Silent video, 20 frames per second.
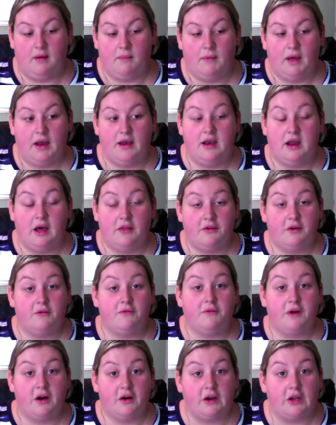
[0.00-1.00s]
Another
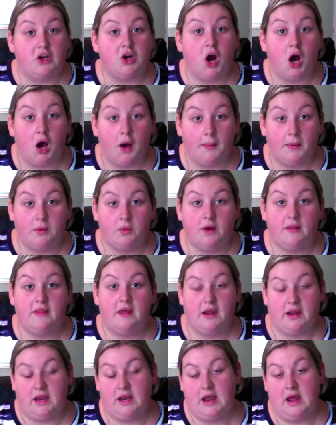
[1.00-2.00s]
very common one
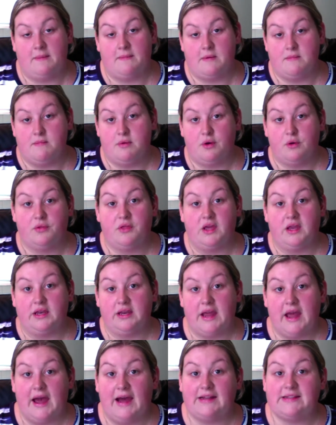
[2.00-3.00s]
that can happen both in
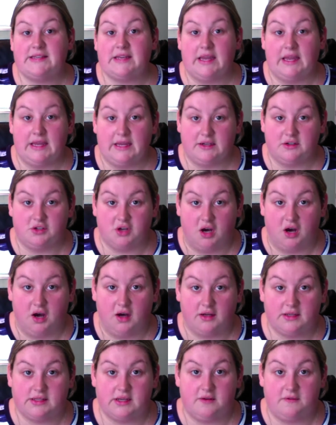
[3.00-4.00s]
cats and
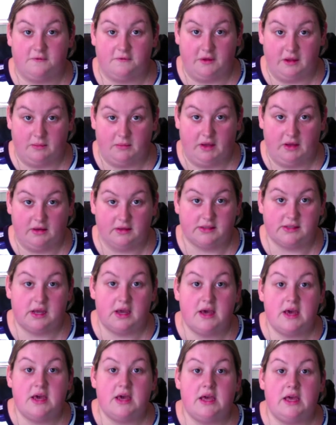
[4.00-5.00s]
dogs in females
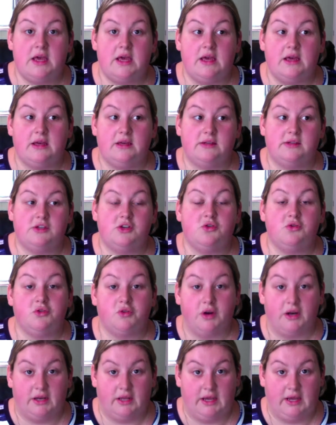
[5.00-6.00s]
is
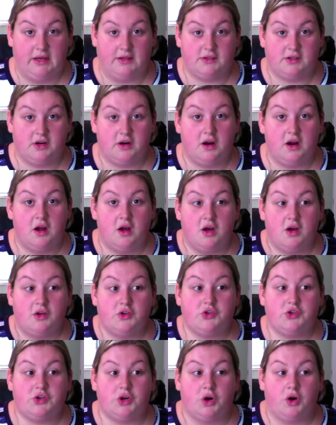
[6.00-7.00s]
uterine cancer.
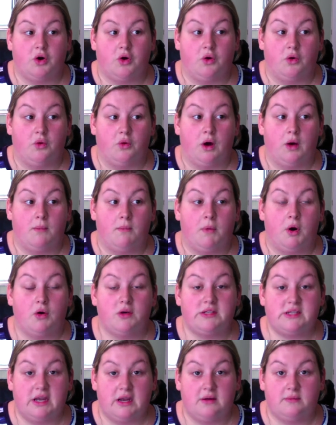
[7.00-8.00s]
So
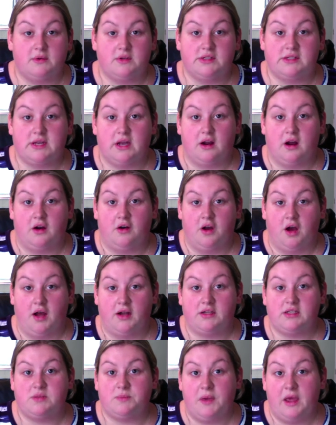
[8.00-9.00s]
most animals that are
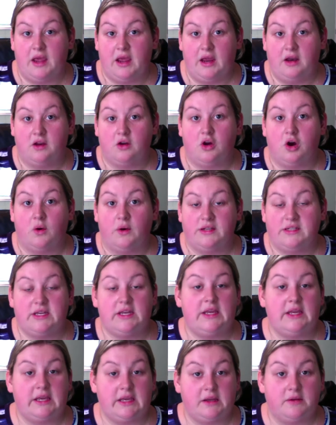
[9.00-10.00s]
not spayed go into
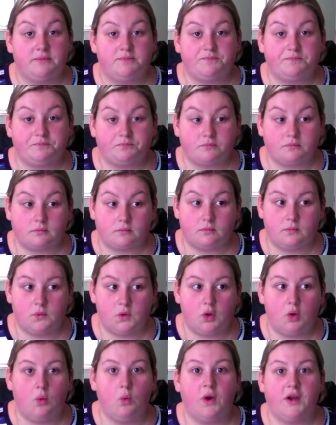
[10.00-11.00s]
heat,
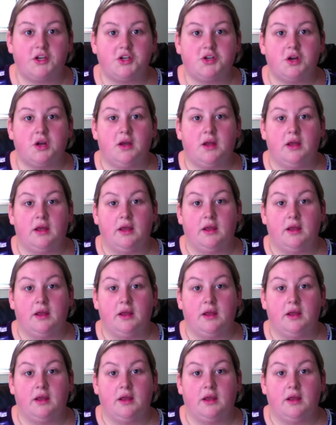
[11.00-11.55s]
which